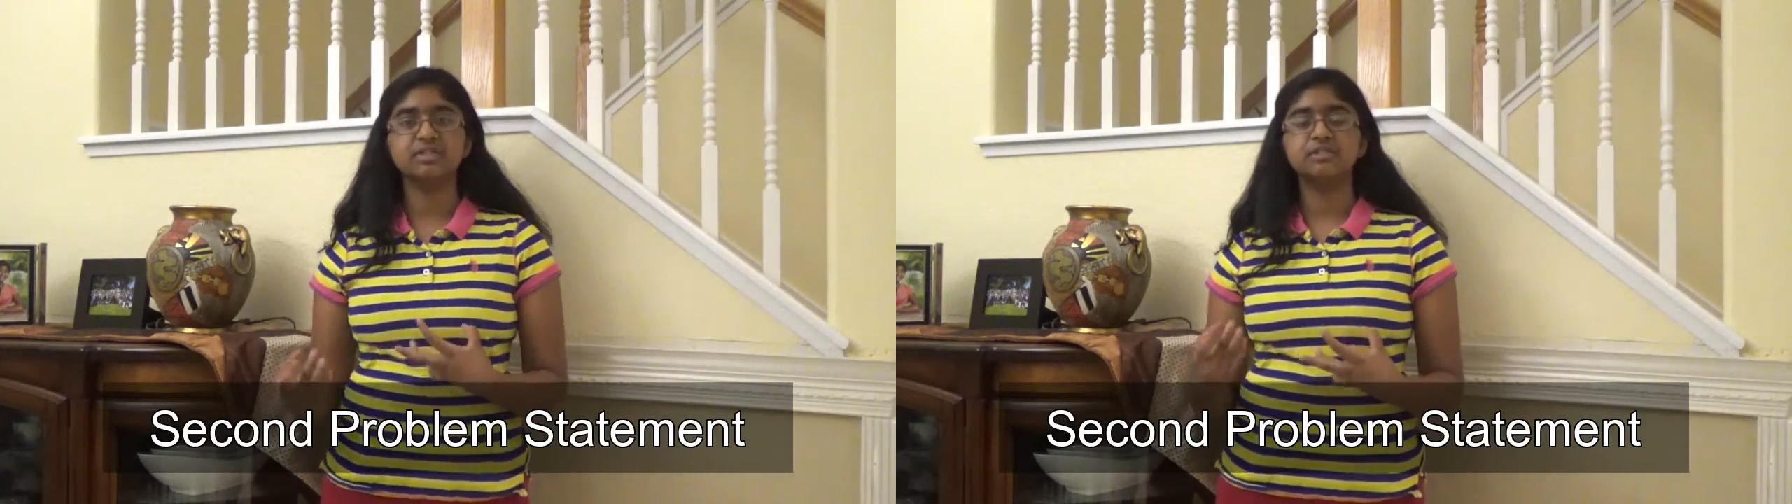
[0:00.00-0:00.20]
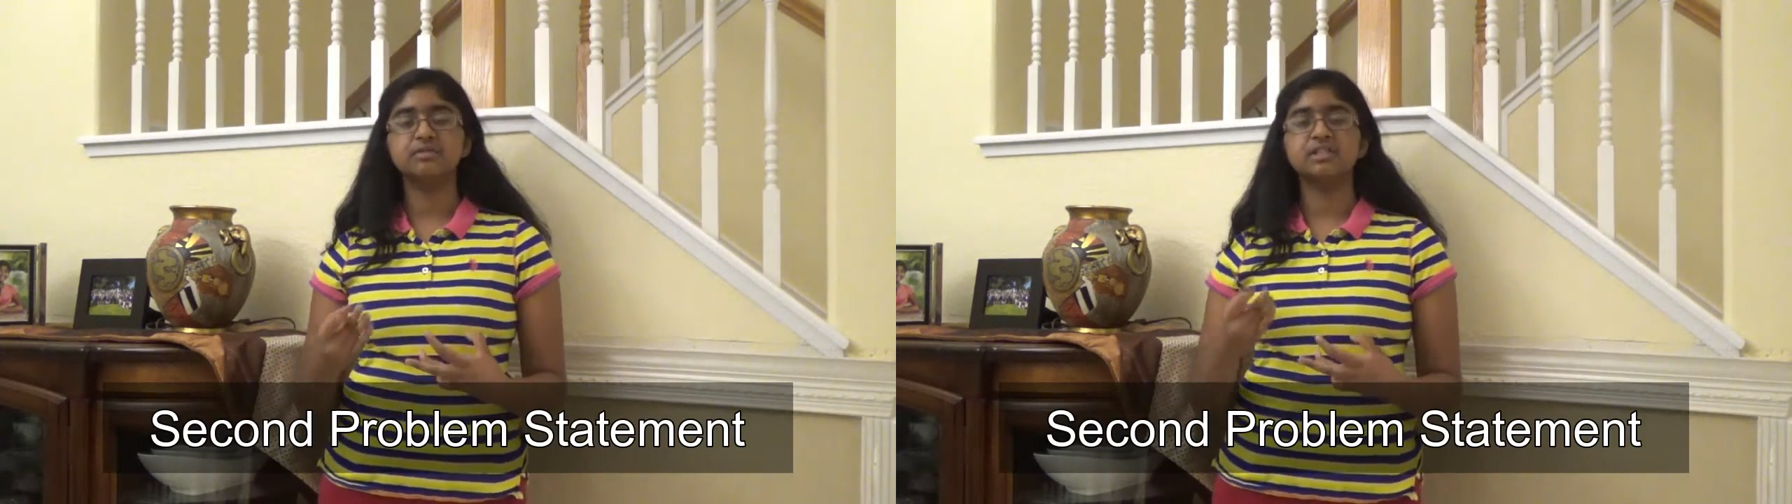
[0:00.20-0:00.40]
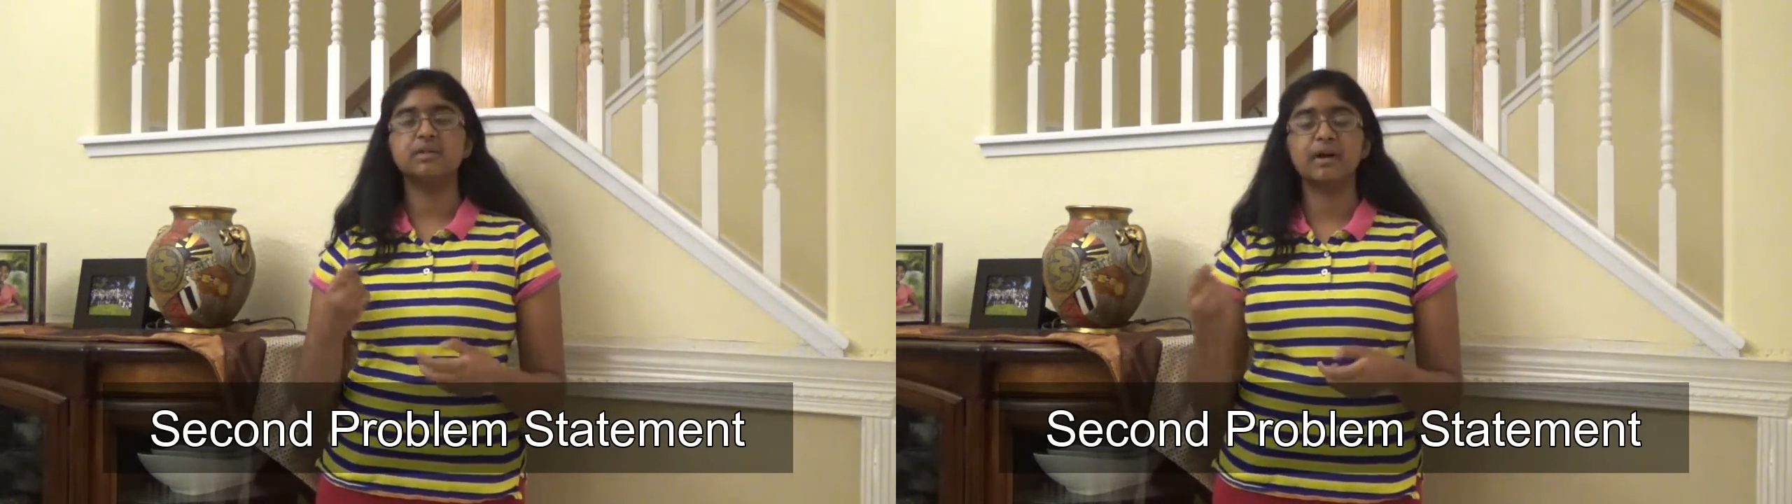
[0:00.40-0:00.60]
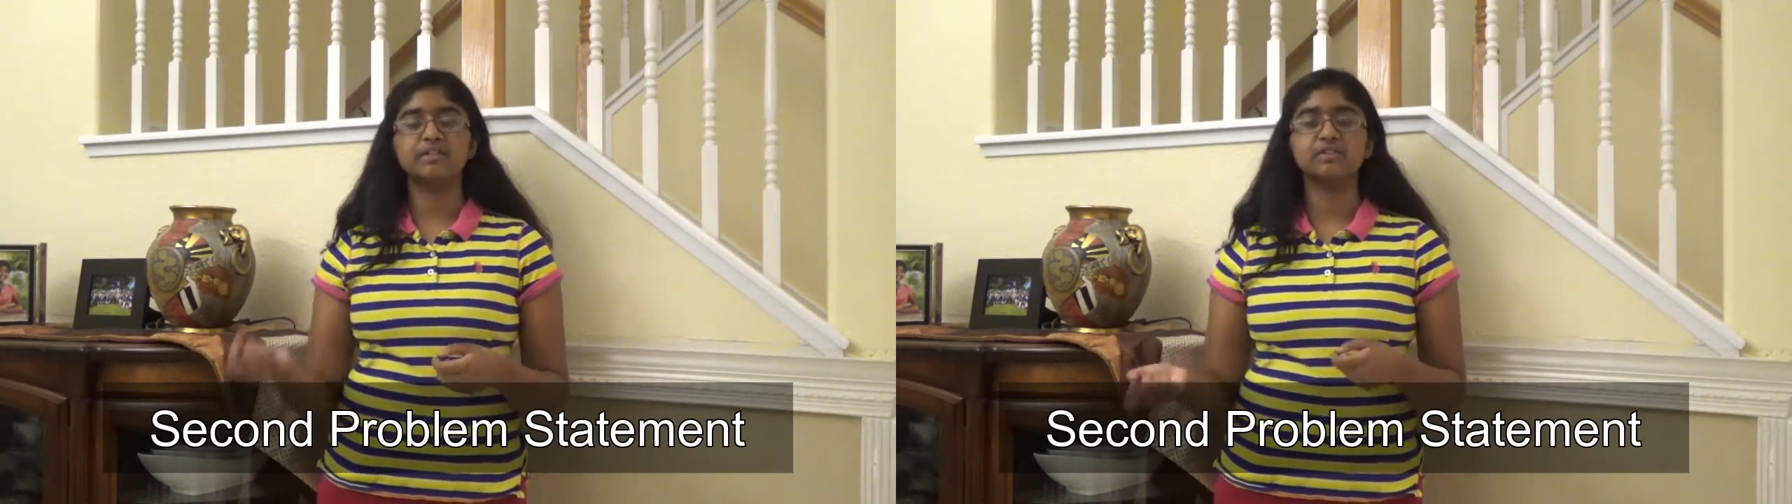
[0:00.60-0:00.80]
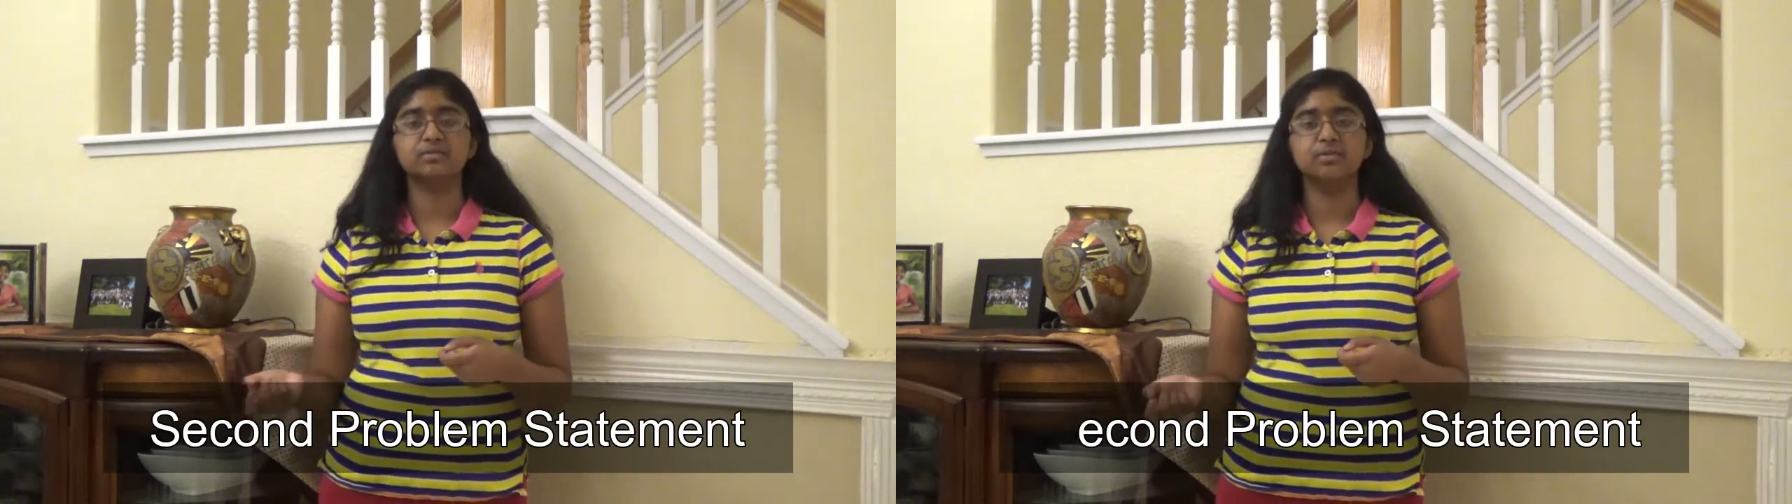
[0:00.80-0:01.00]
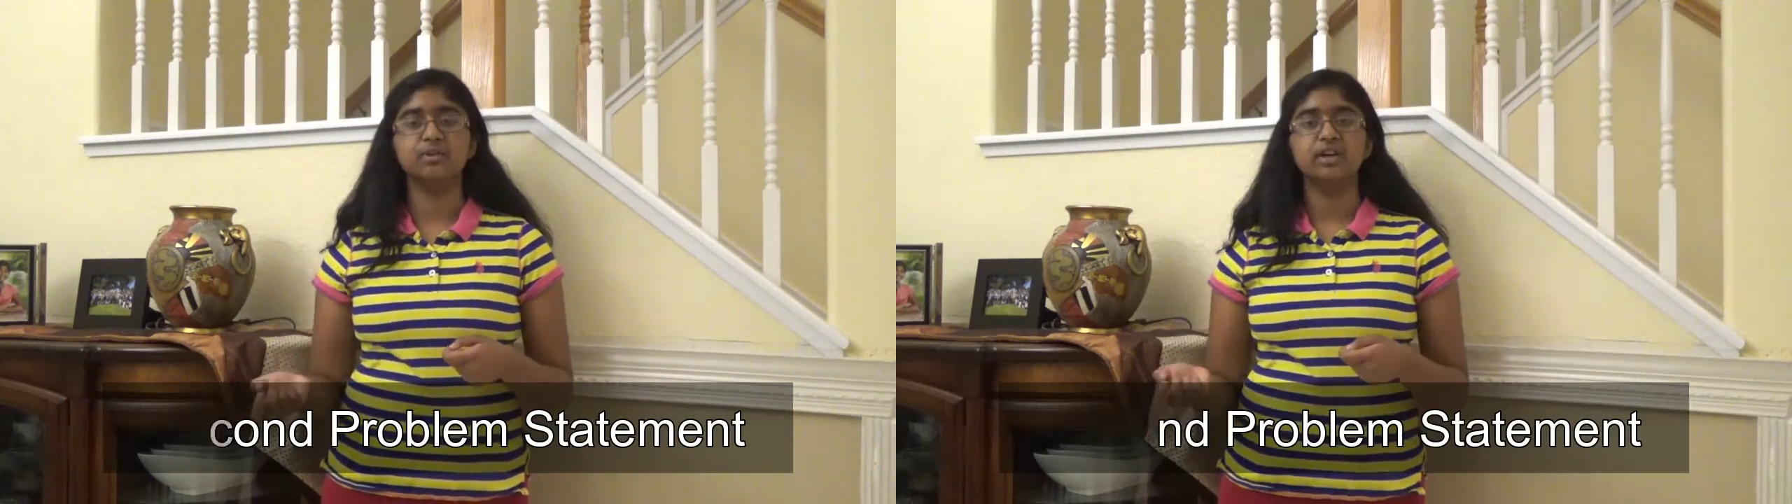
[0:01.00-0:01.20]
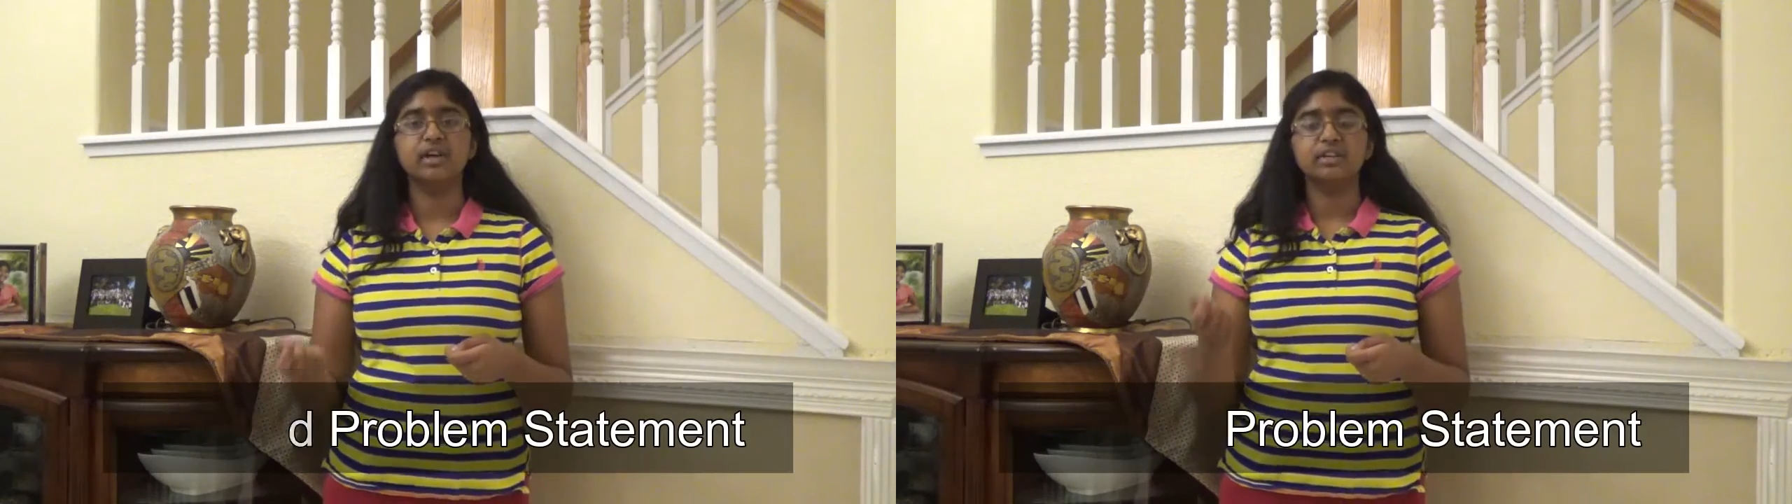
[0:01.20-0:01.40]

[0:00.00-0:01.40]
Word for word: students come out of school,